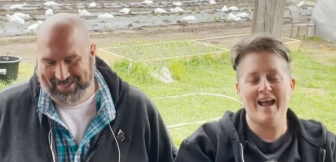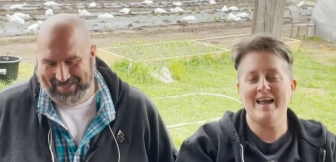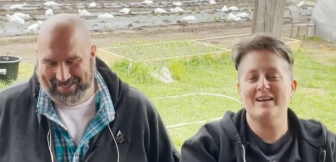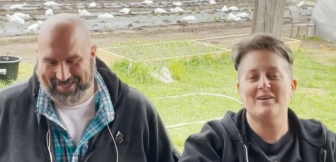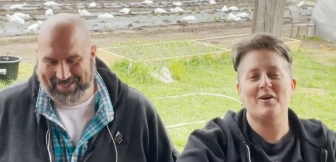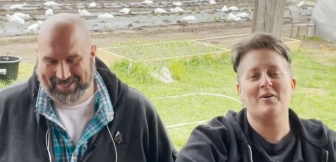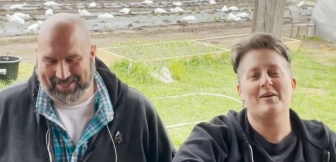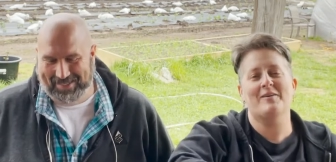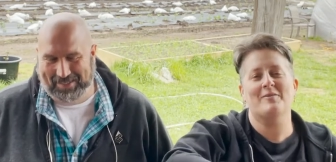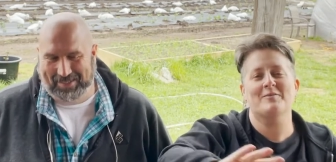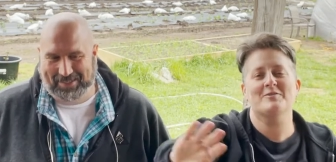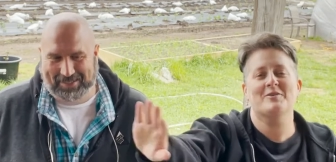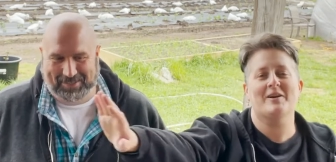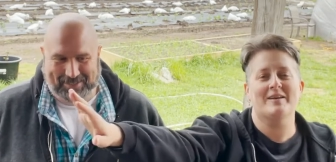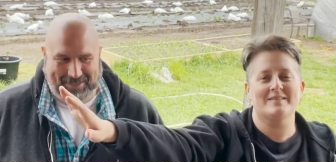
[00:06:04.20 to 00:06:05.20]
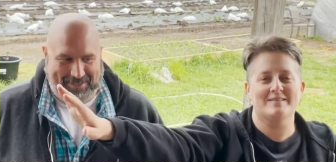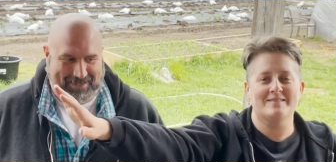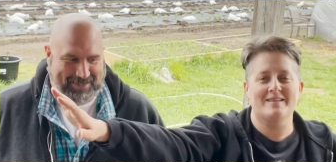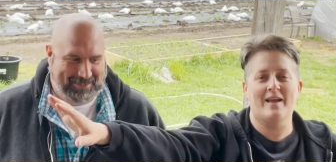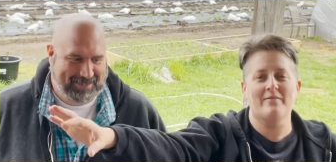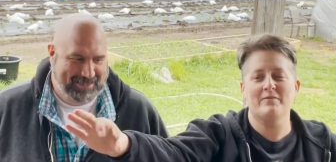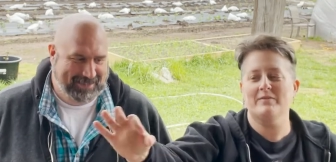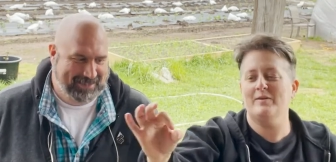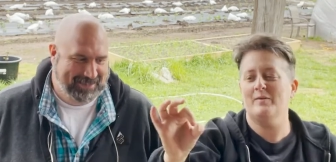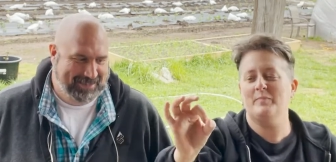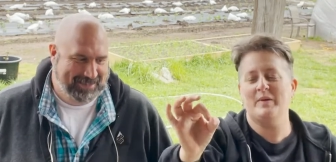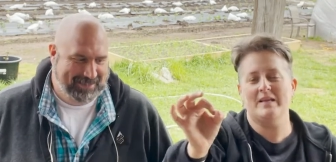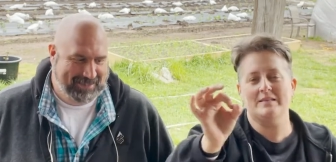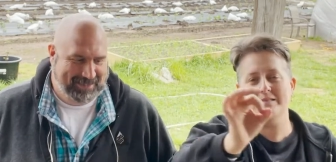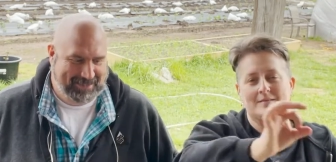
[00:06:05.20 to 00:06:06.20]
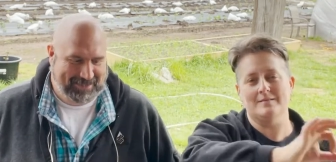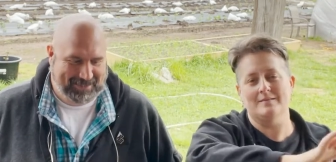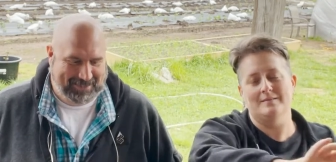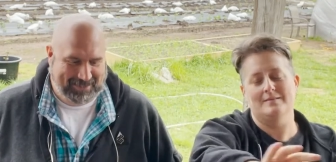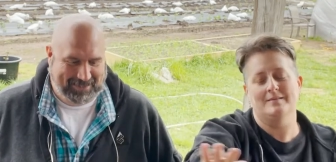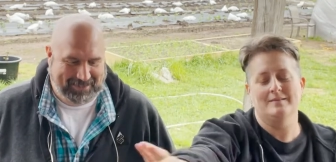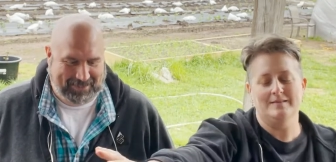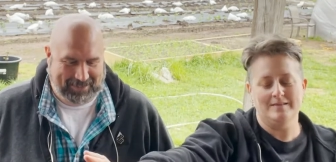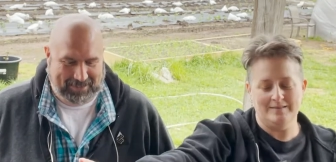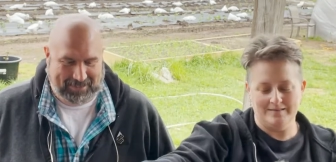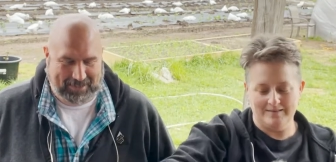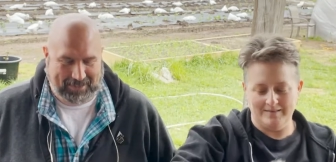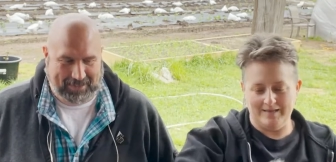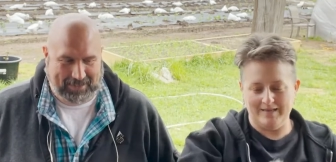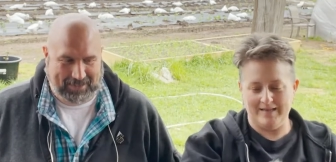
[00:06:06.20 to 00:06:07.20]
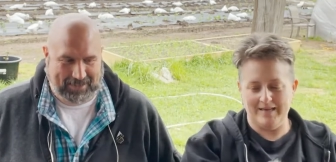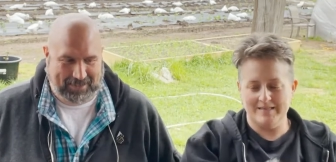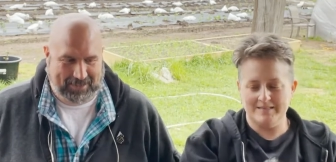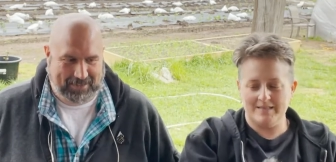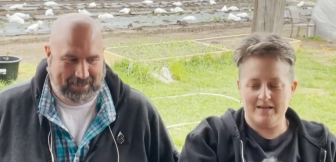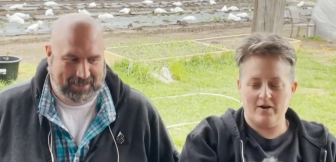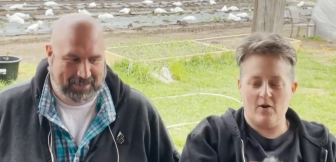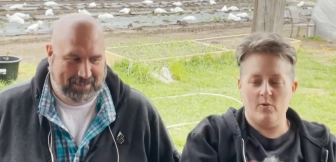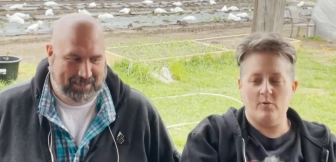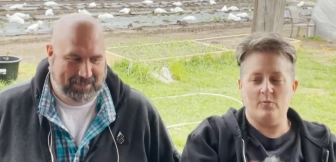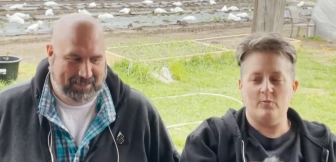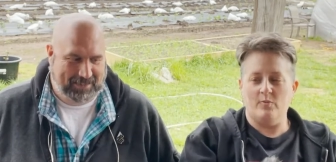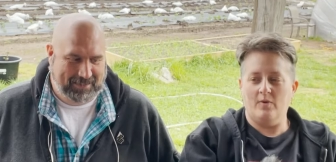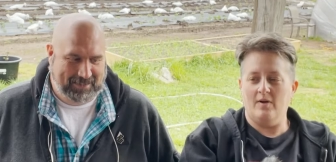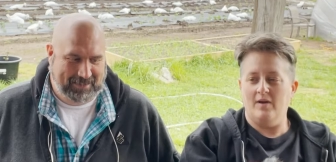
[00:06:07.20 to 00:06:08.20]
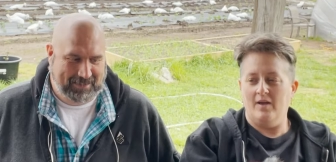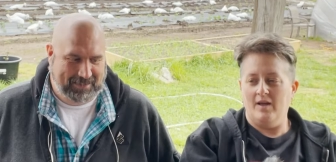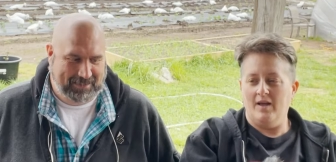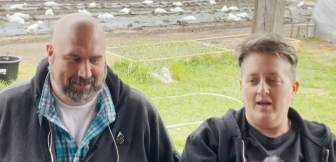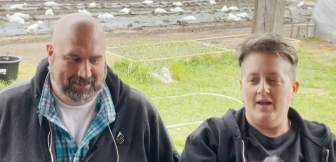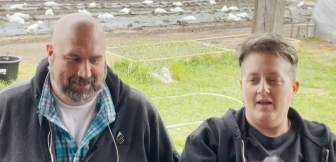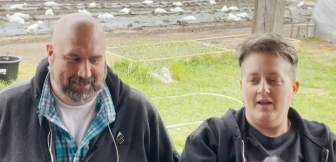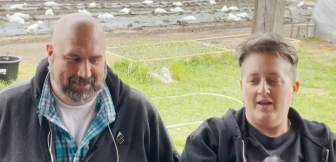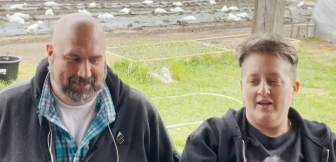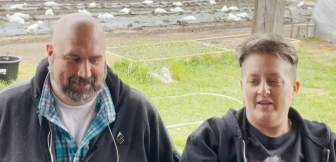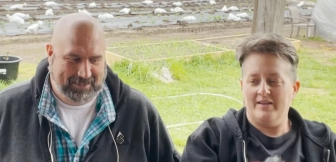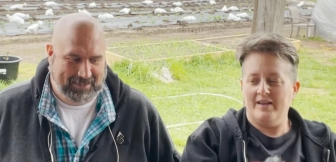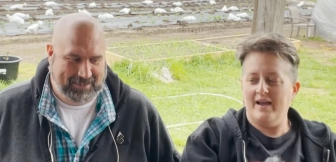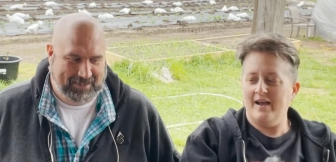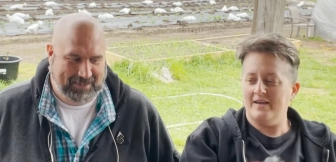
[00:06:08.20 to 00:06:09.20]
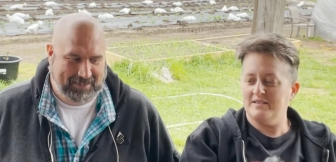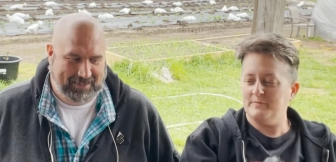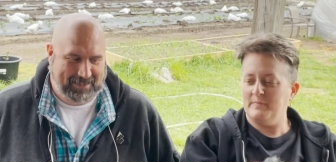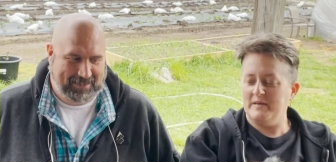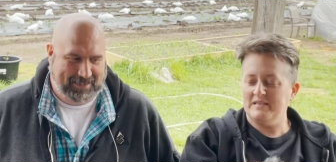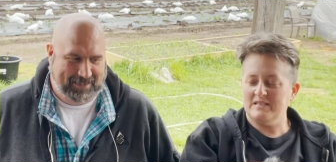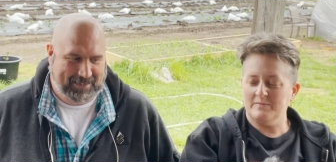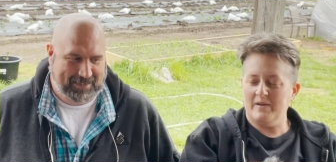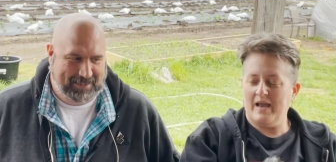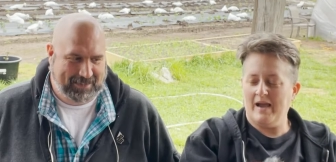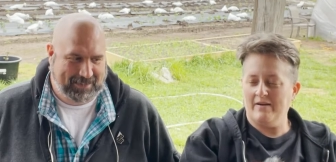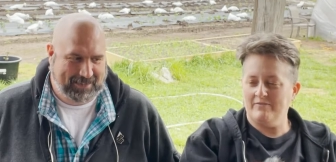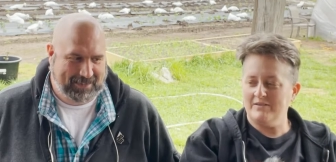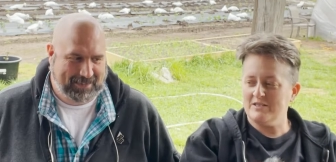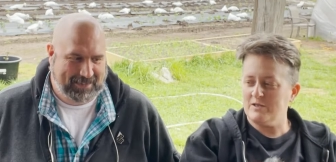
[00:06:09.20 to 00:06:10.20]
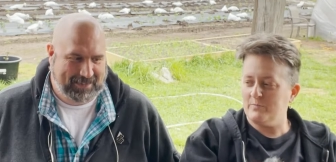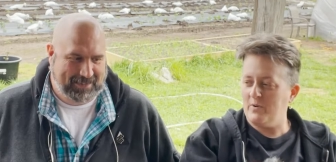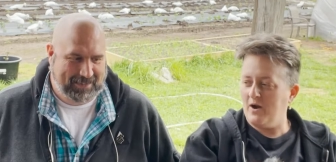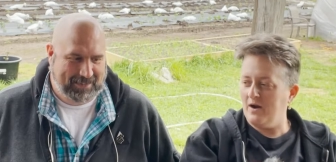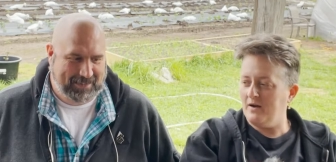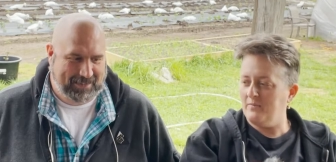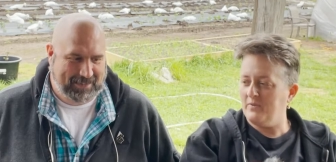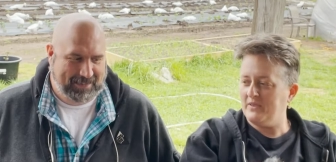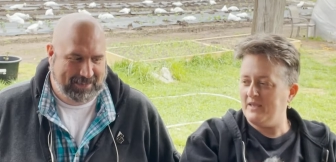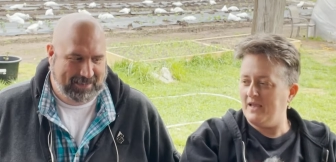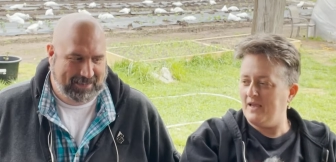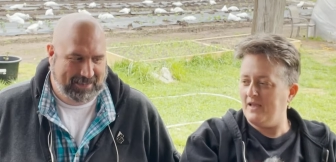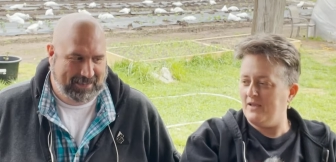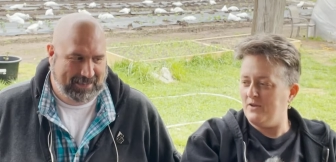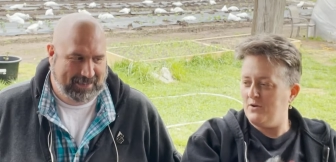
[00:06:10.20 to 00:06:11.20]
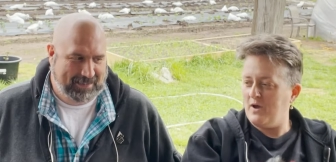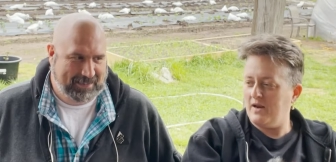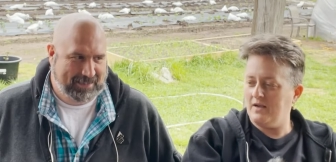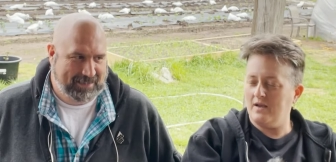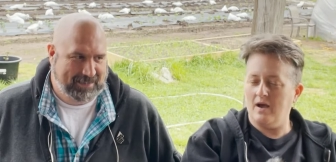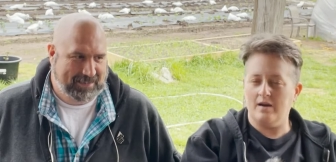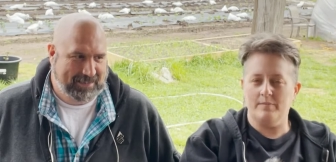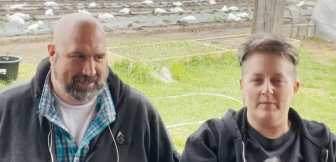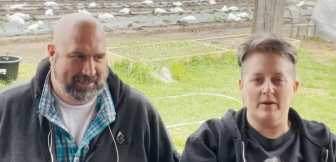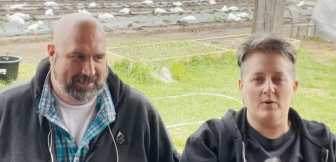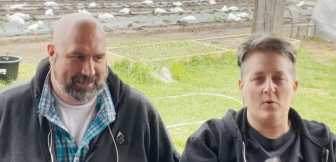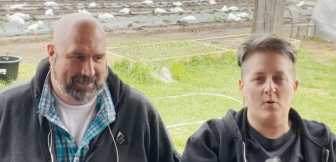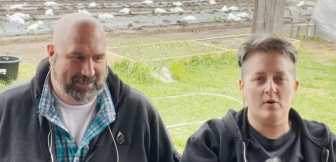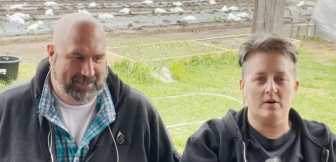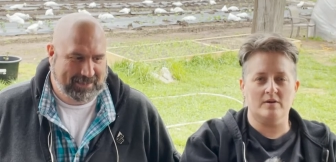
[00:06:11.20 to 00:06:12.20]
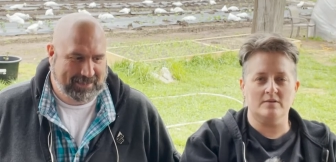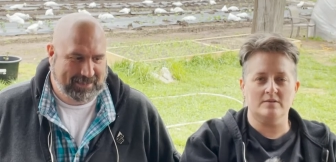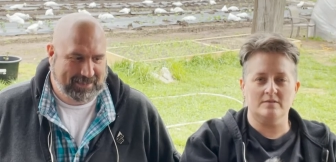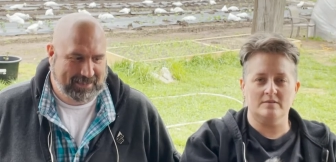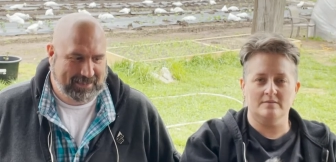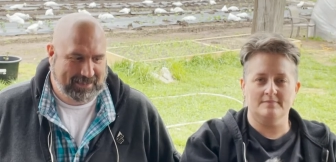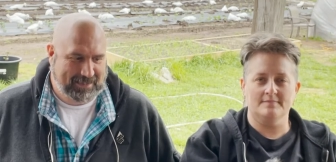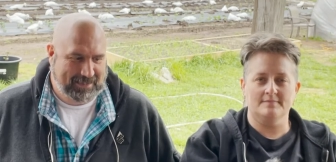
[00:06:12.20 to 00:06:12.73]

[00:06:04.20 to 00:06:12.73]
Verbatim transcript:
Speaker 1: I had it all out on trays, every little piece. And he's like, oh, yeah, space them a half inch apart, but they you got to cut them in quarters.